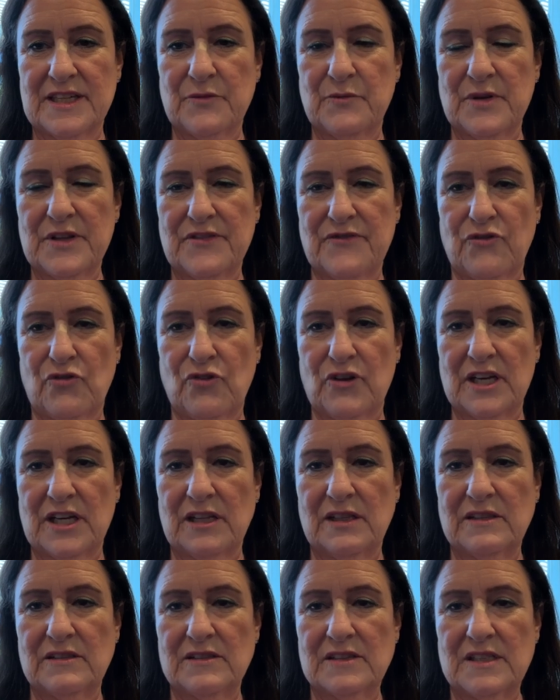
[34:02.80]
with
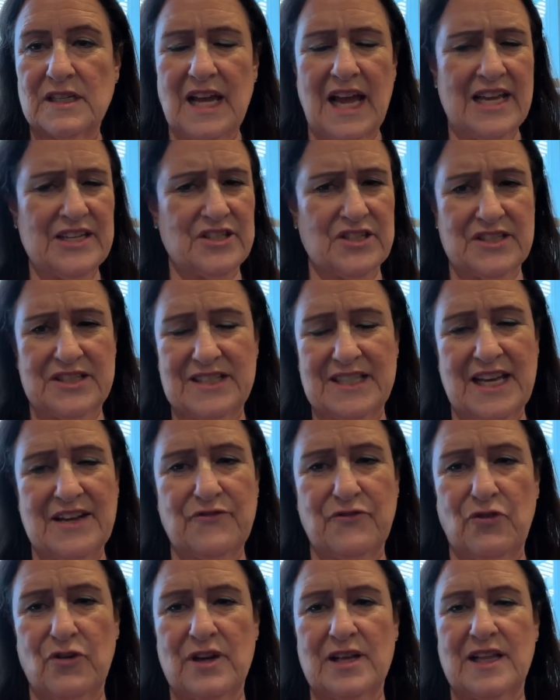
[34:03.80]
foil. I just set
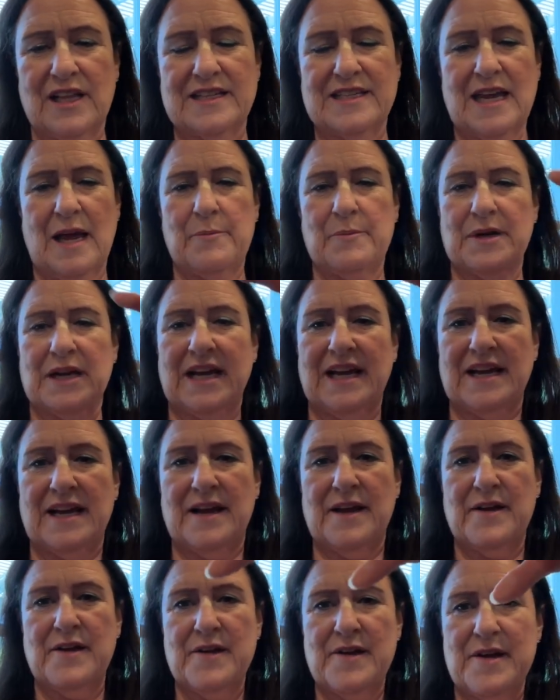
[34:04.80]
foil on top and kind of
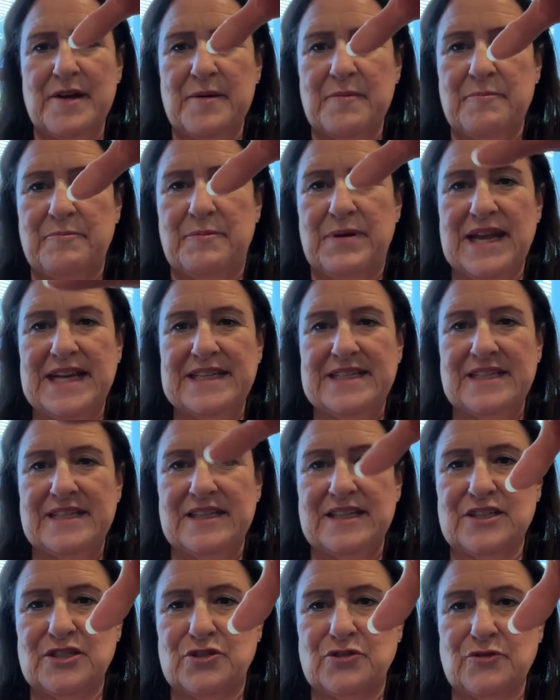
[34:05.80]
bend it
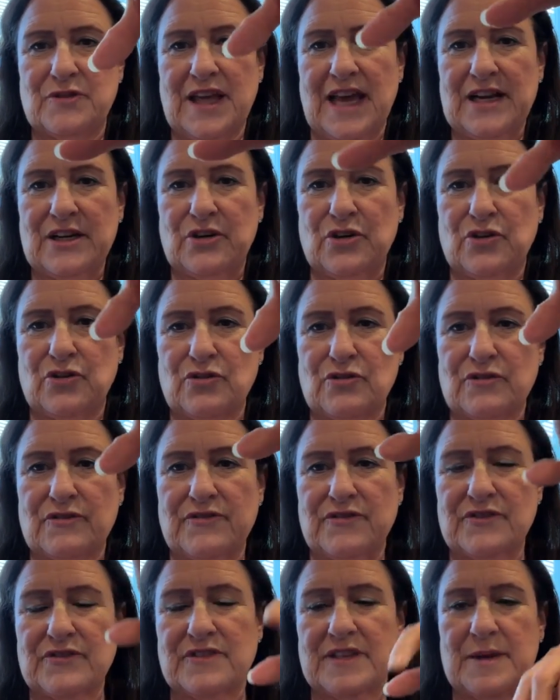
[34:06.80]
into that
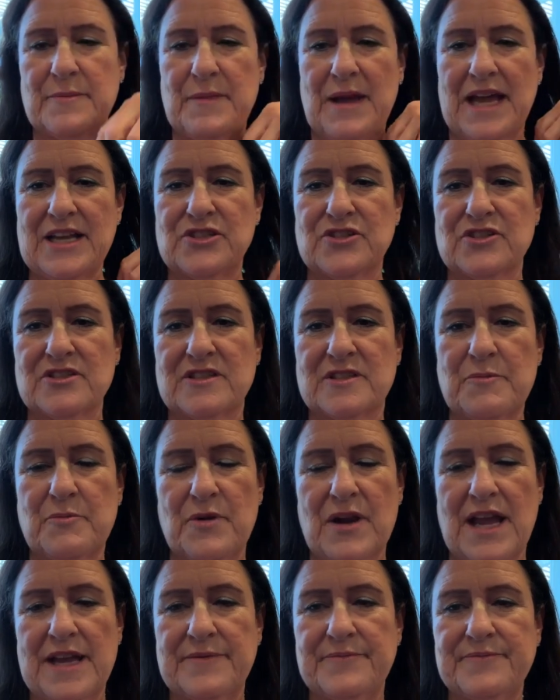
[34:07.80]
curve that matches the
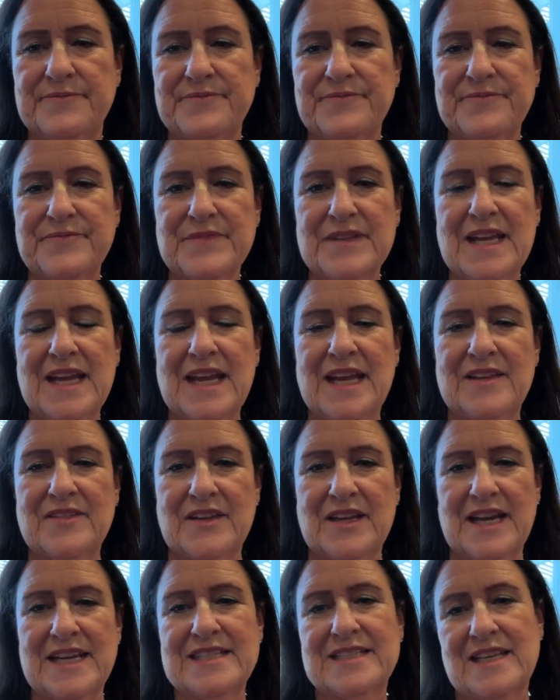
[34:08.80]
bread. And
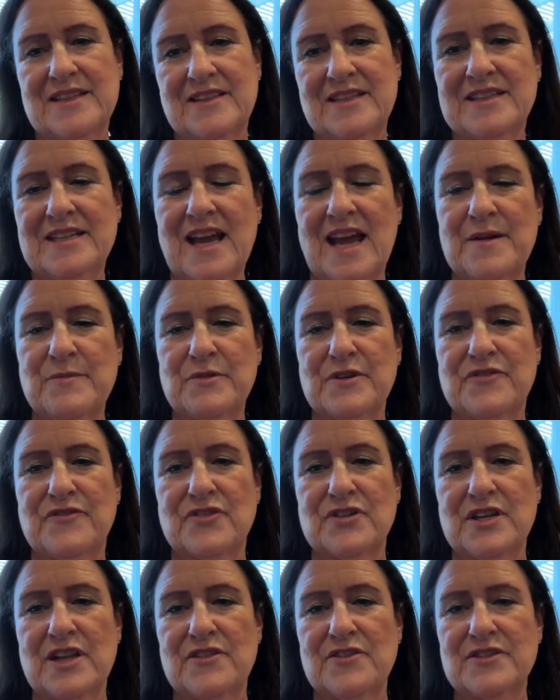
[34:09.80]
then I set the timer for
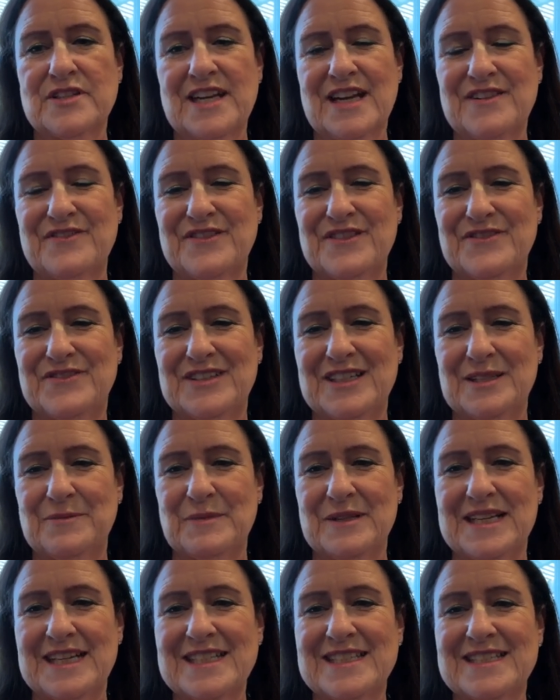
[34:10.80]
another ten, fifteen
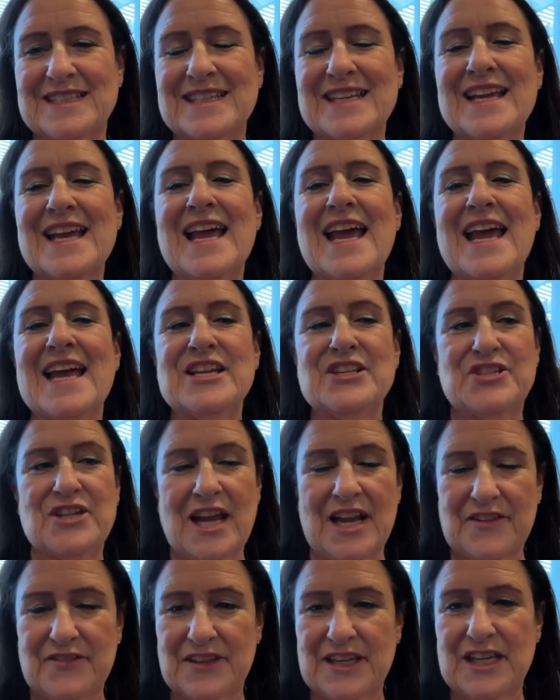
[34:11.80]
minutes and
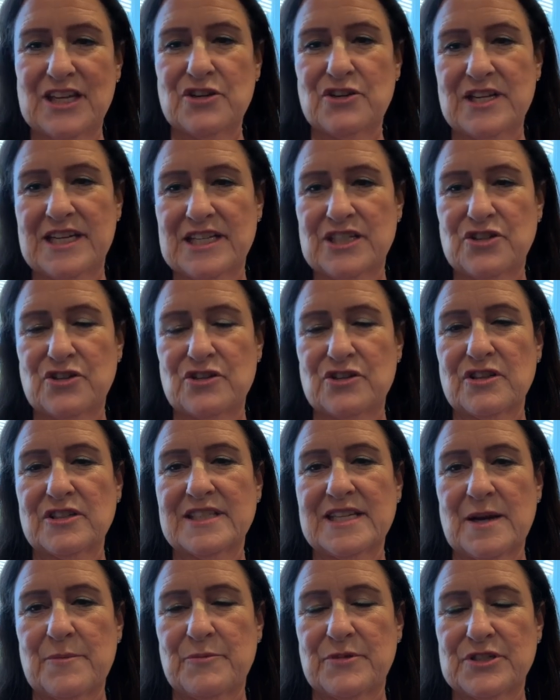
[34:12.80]
check the internal
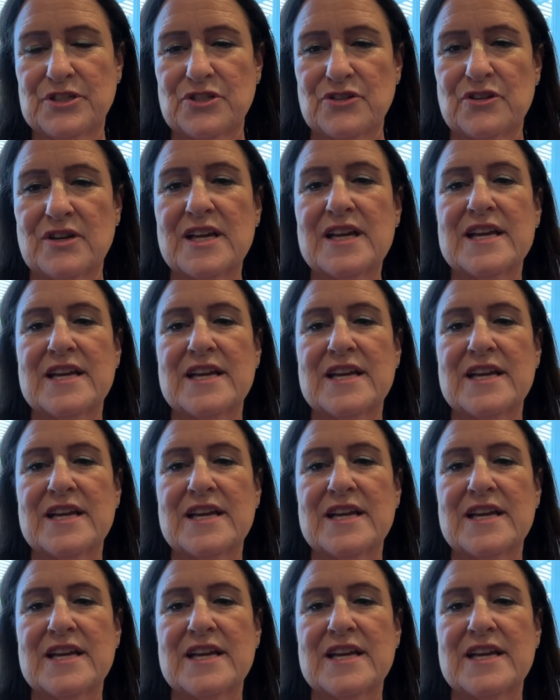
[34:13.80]
temperature.